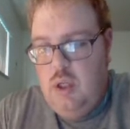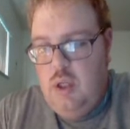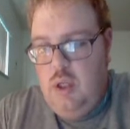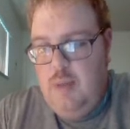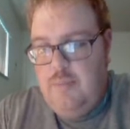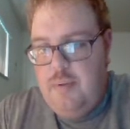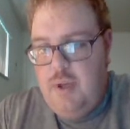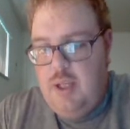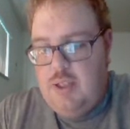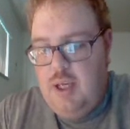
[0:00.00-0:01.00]
Yep,
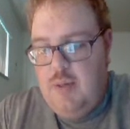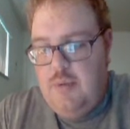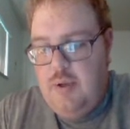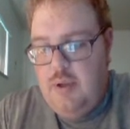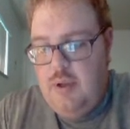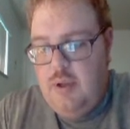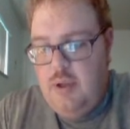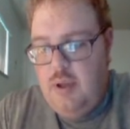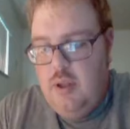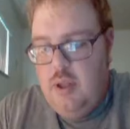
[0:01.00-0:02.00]
it's him.
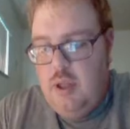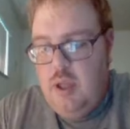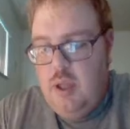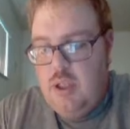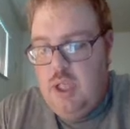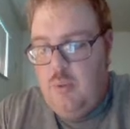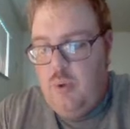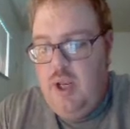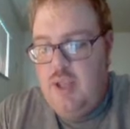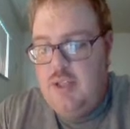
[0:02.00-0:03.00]
Chapter
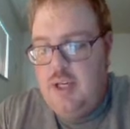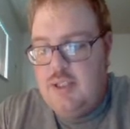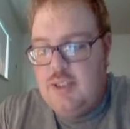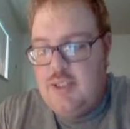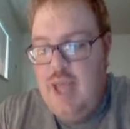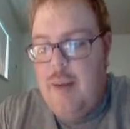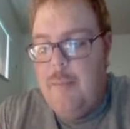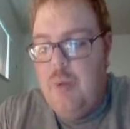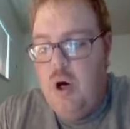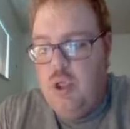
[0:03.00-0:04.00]
186
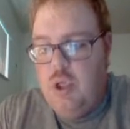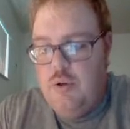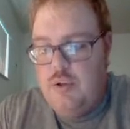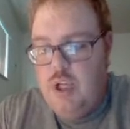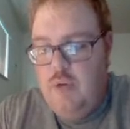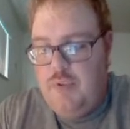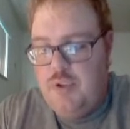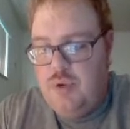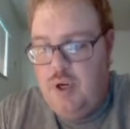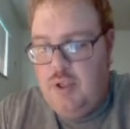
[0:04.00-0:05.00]
That Butler Self
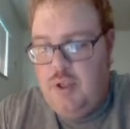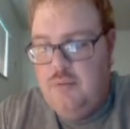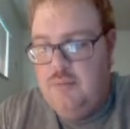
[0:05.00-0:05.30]
Destructing.